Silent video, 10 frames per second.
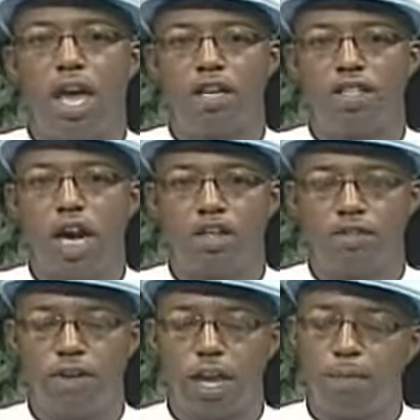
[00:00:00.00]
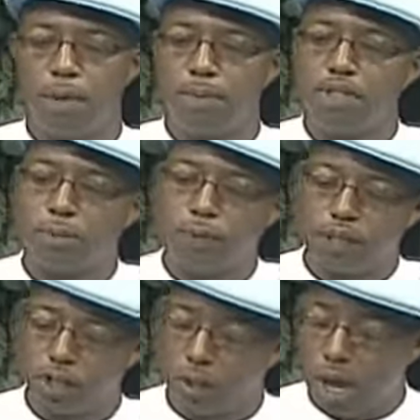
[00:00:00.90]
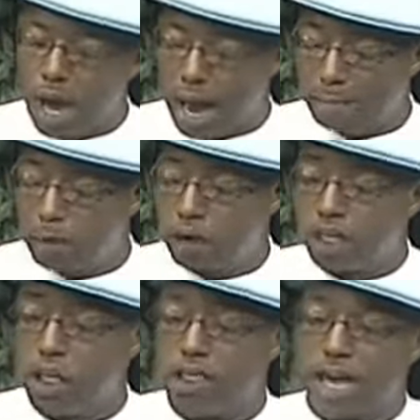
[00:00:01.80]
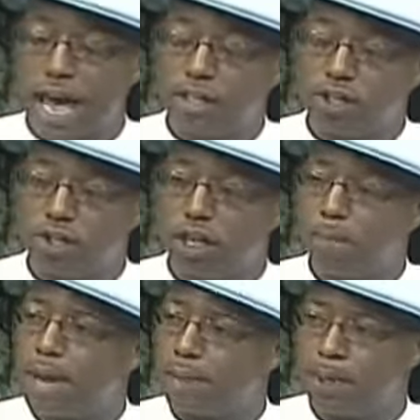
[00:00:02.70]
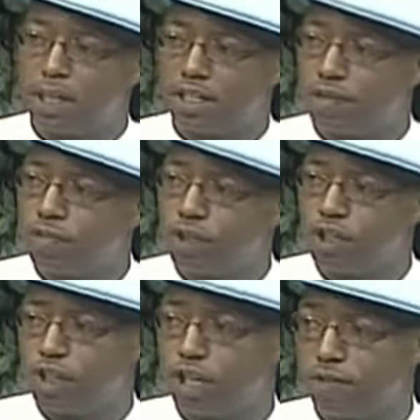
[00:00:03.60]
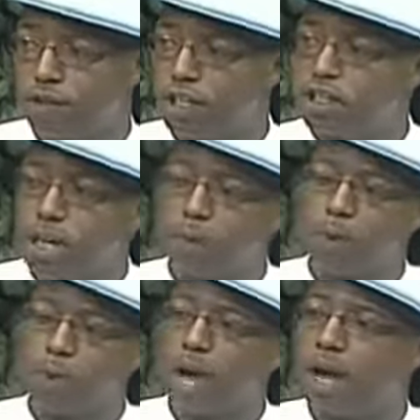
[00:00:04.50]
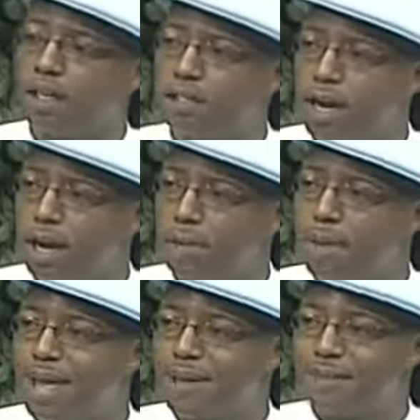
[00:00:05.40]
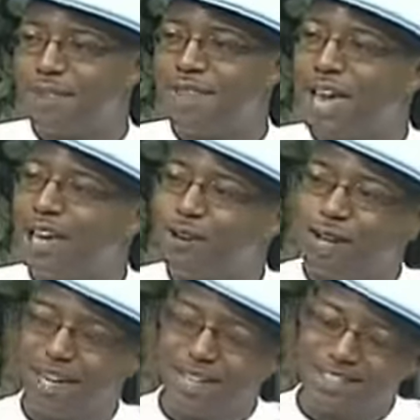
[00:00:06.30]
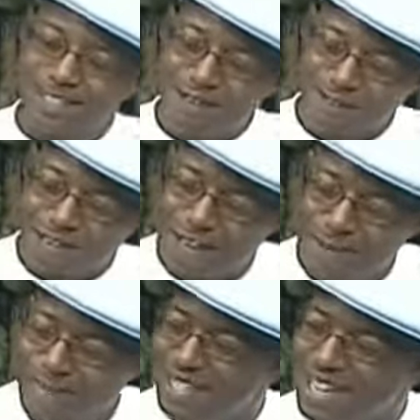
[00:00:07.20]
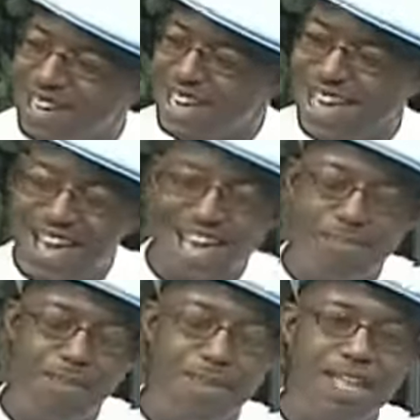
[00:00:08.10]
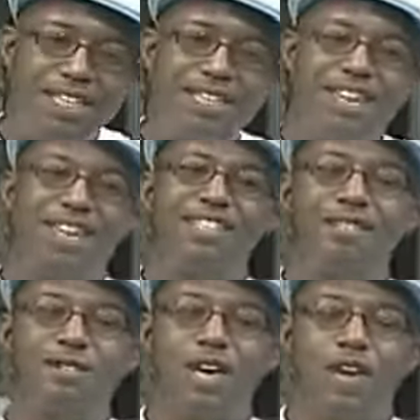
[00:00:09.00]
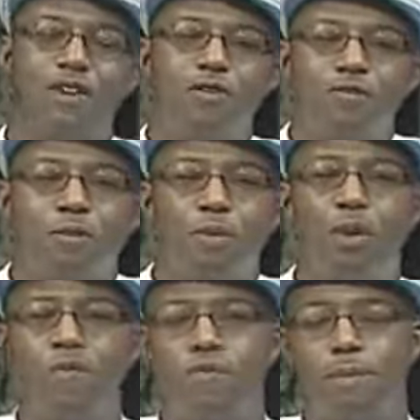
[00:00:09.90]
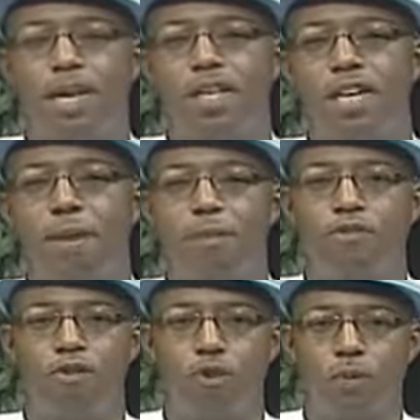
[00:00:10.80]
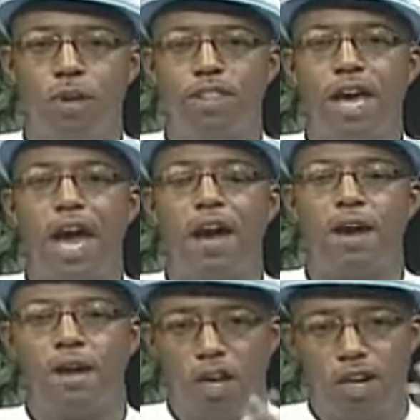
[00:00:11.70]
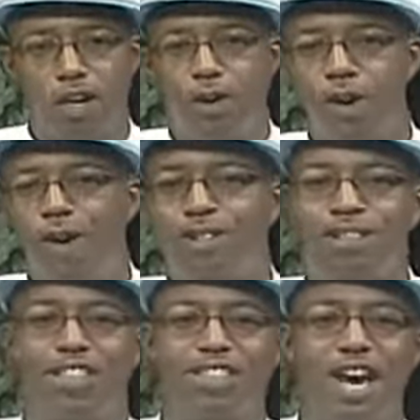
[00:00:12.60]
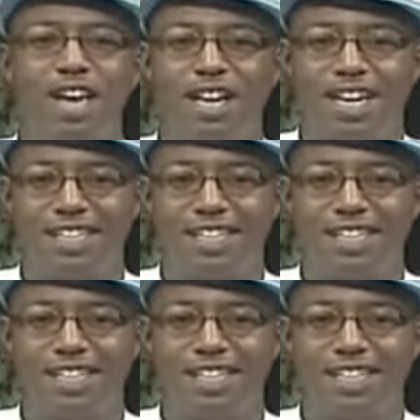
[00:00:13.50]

and child development. Mr. Pritchett, I'm going to need to ask you to come back because unfortunately oh, for this segment we're out of time. Yes. But yes. thank you again, sir, okay, for coming. Pleasure. And please stay tuned at home for more from In the Upper Room with our co-host Shauna